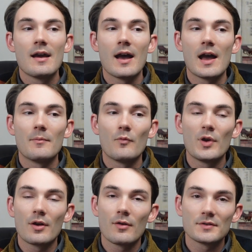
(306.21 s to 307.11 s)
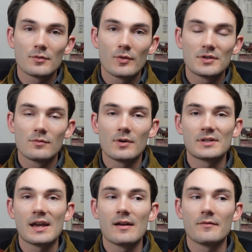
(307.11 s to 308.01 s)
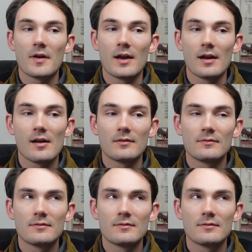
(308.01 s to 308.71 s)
Um, we are also going to want to have a,